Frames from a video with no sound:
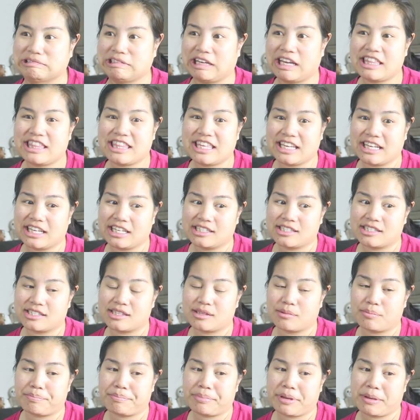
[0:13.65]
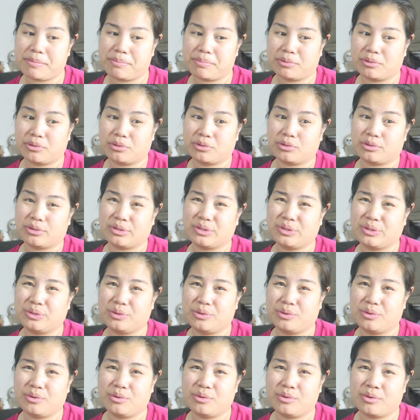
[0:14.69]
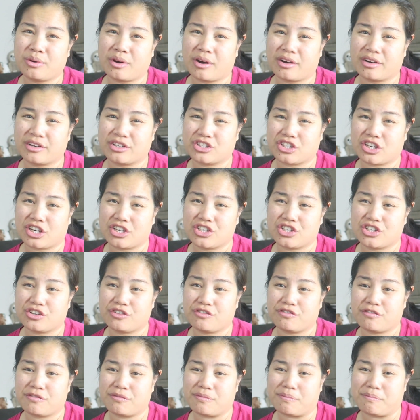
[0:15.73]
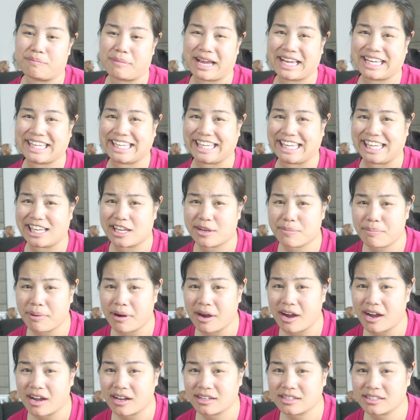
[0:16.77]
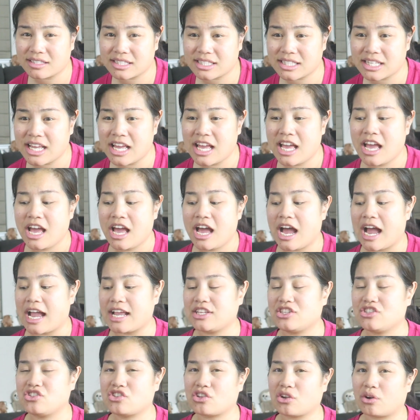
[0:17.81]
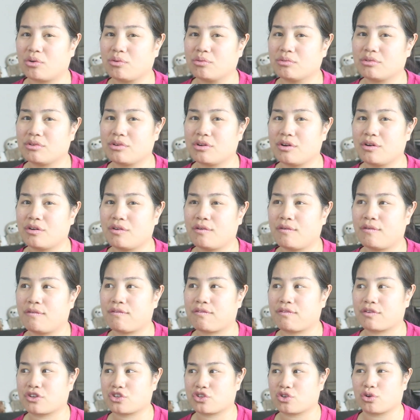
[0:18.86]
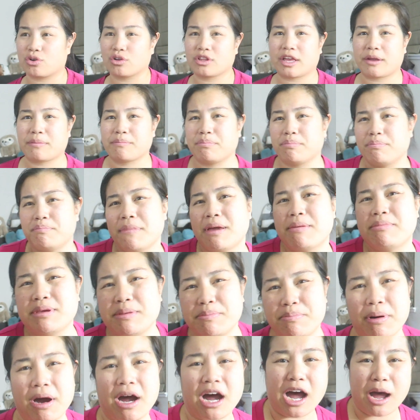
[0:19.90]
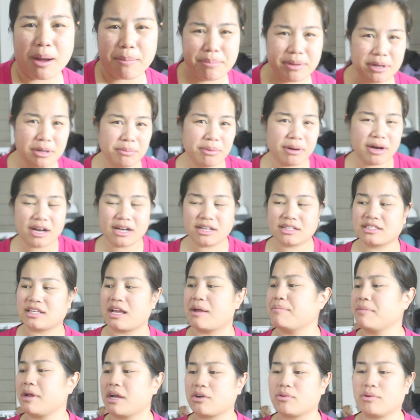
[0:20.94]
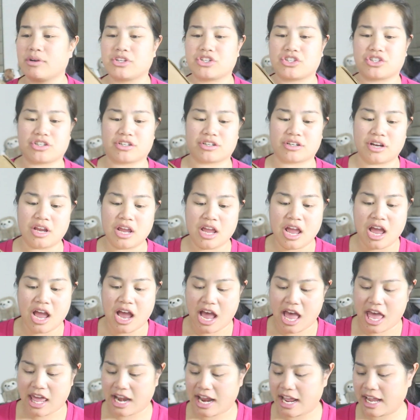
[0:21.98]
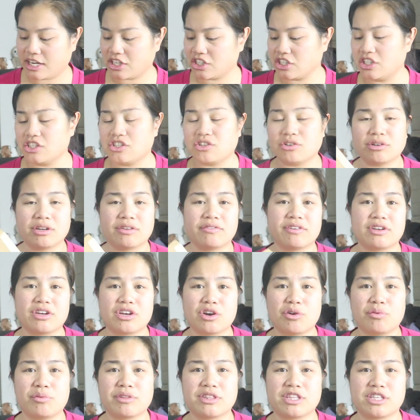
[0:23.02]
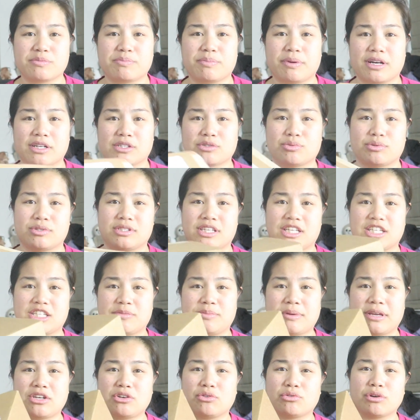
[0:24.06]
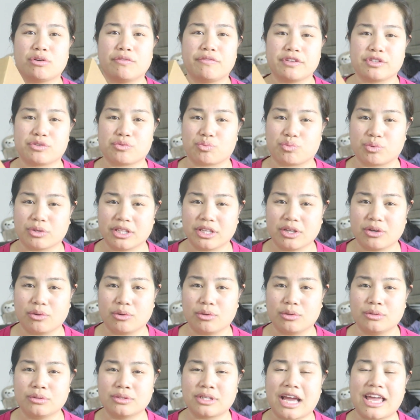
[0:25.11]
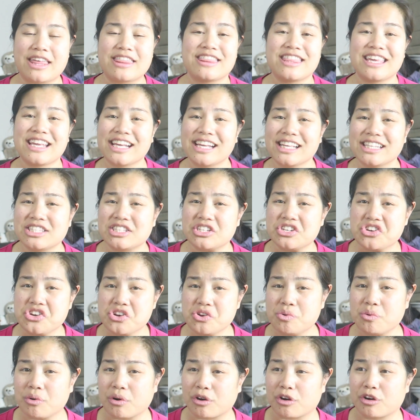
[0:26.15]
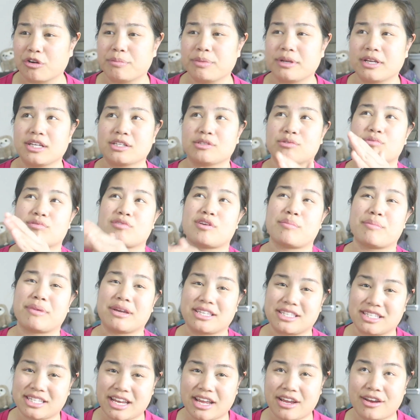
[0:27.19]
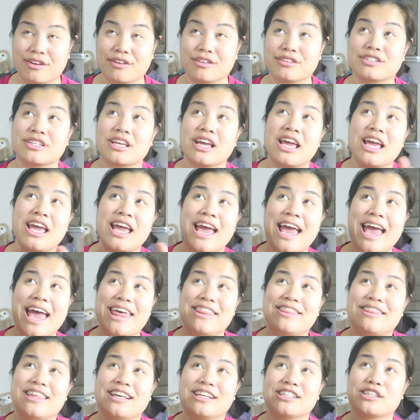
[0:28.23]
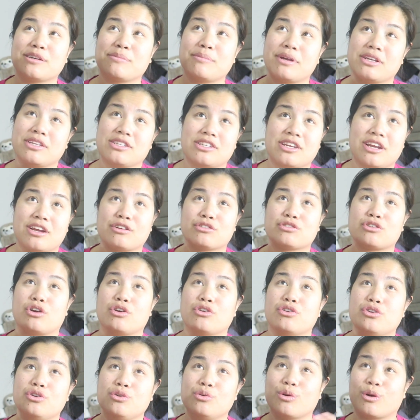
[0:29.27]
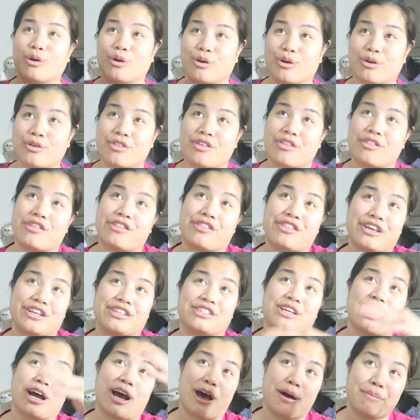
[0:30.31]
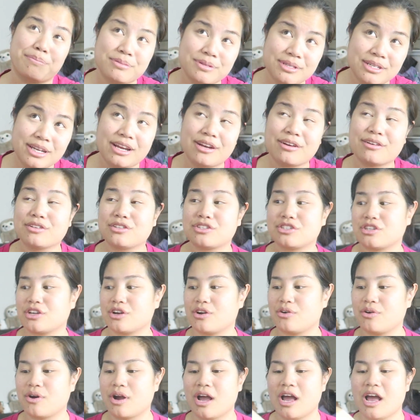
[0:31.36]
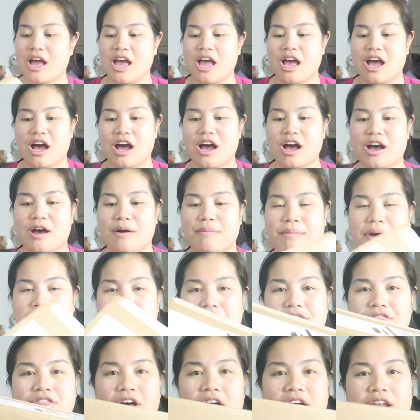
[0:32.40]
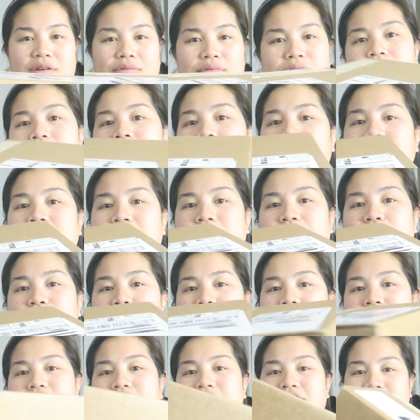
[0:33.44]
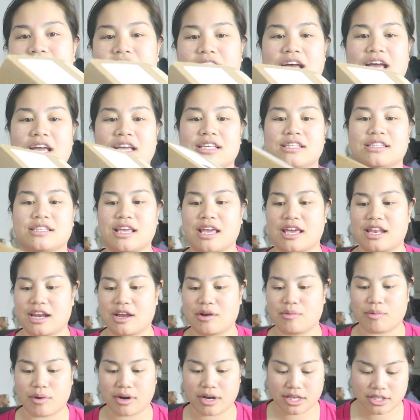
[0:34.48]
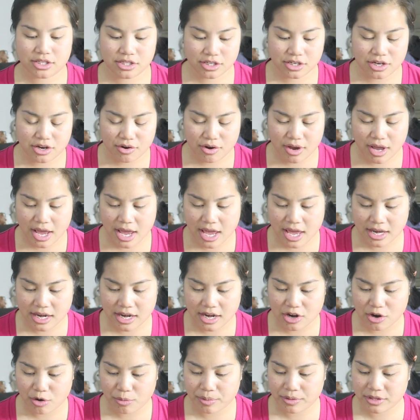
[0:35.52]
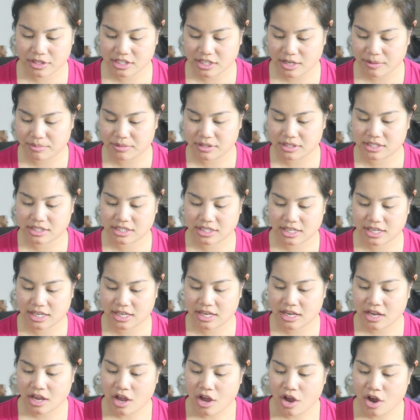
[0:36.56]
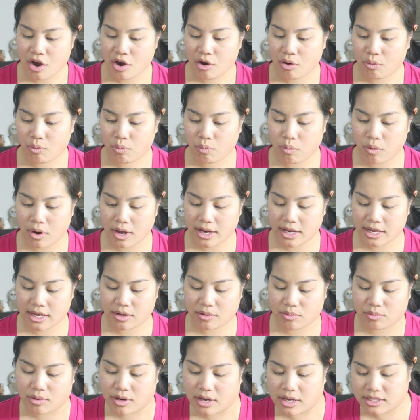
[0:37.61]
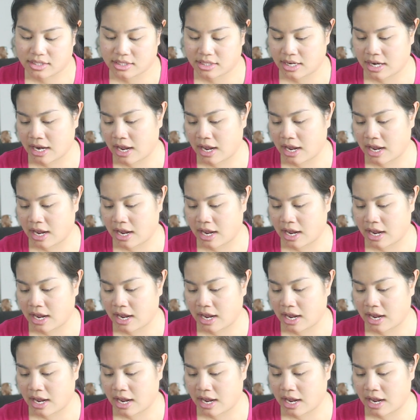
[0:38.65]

I think it's the people who are in charge of my geek box. I don't know for sure, or like maybe pop in a box. I'm not quite sure. And I actually don't even know when this box was sent to me. I don't know if it's really old. I think it's newer because it was on my stairs and things on my stairs are newer than the things upstairs. So um, I thought it was kind of an interesting size and I wanted to go ahead and open this up to see what it was.